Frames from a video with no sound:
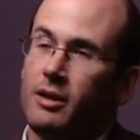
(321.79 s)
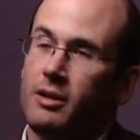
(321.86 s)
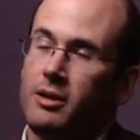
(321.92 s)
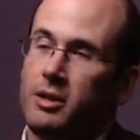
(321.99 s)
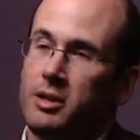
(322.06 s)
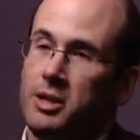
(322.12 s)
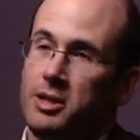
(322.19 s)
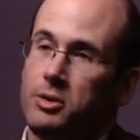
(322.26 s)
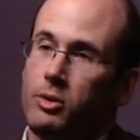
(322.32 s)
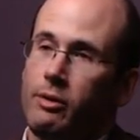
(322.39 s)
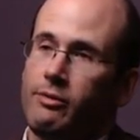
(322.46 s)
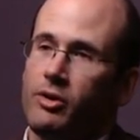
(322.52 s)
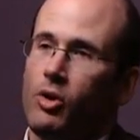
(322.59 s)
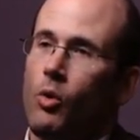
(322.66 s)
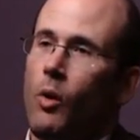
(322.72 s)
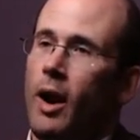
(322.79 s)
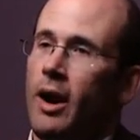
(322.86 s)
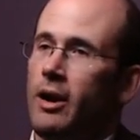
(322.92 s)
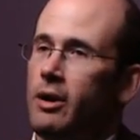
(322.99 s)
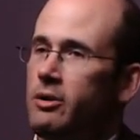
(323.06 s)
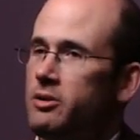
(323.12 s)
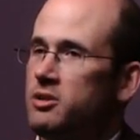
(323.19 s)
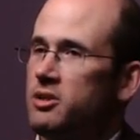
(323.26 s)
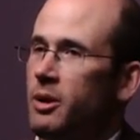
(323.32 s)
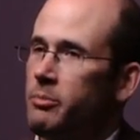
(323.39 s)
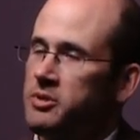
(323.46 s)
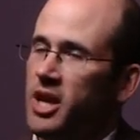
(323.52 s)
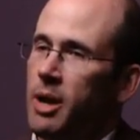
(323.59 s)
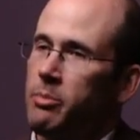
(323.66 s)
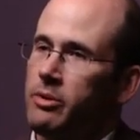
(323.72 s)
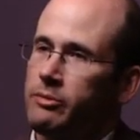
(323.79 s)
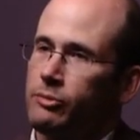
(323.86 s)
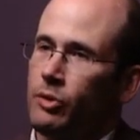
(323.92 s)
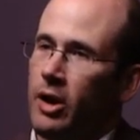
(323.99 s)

You need to have acquired some type of